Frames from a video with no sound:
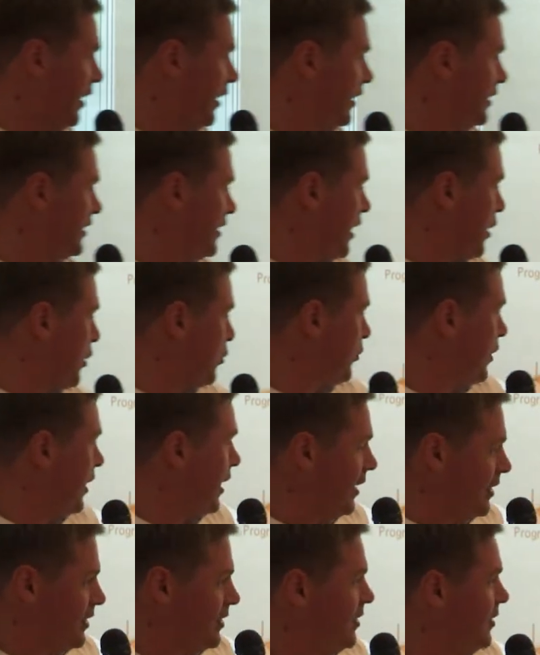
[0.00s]
it's like
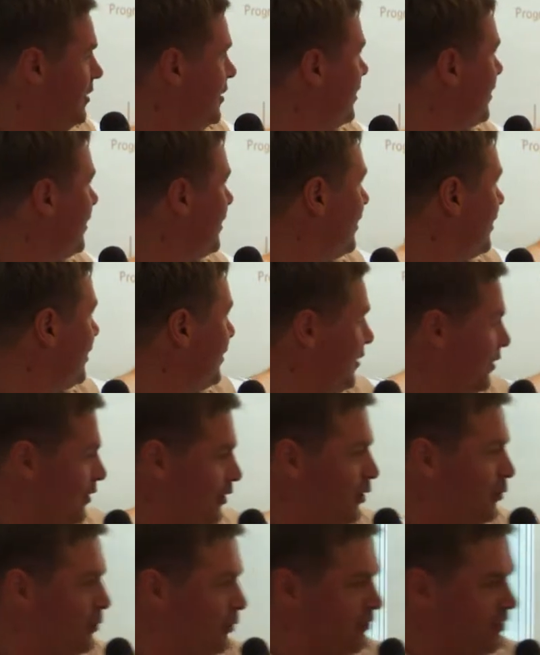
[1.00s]
3x in
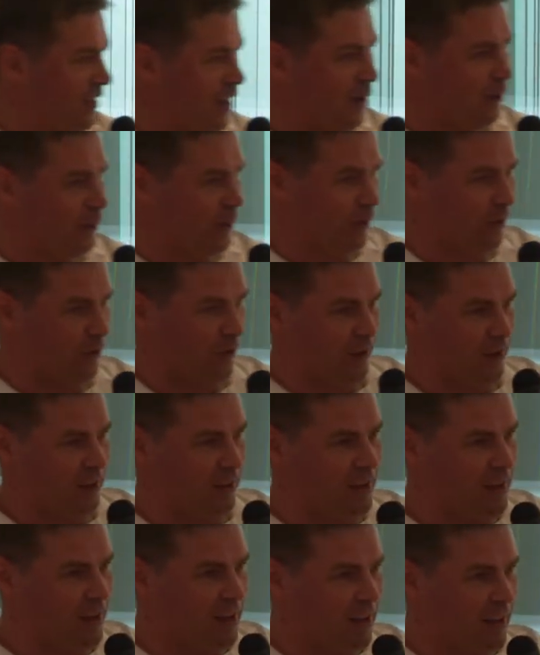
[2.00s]
terms of time and effort.
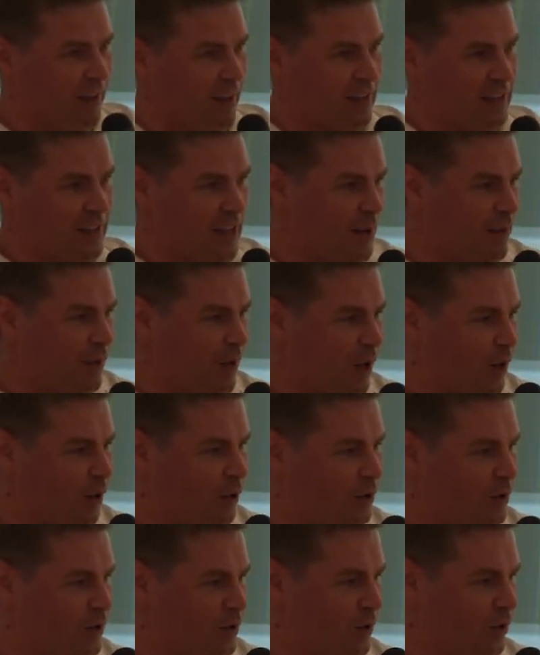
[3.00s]
And same
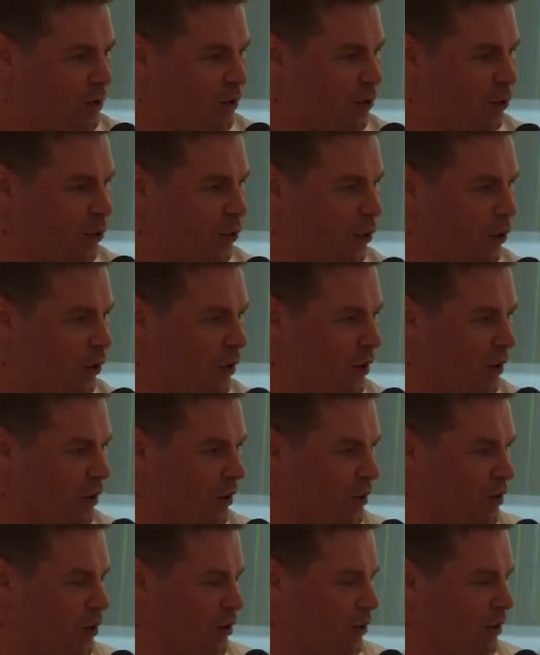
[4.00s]
goes
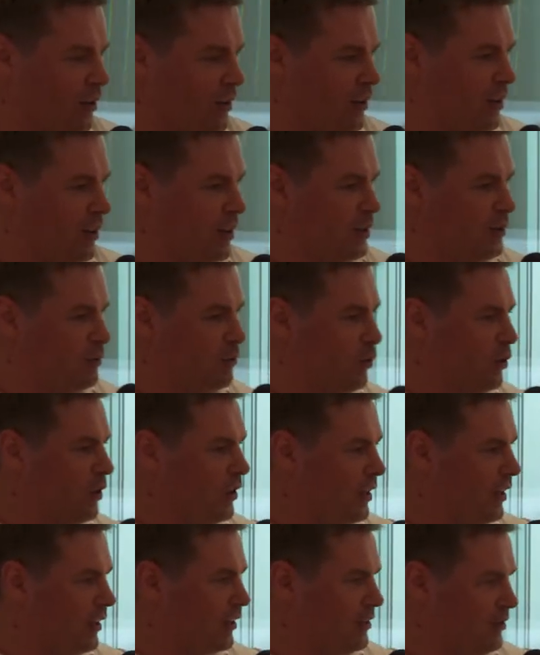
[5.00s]
for turning this
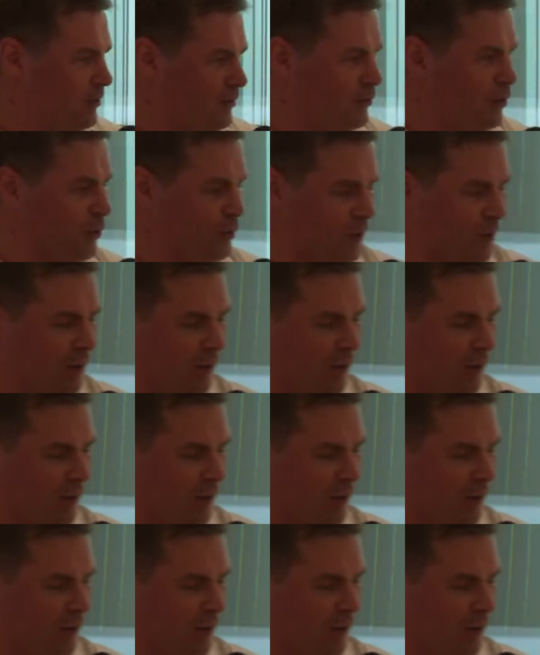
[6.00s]
product from the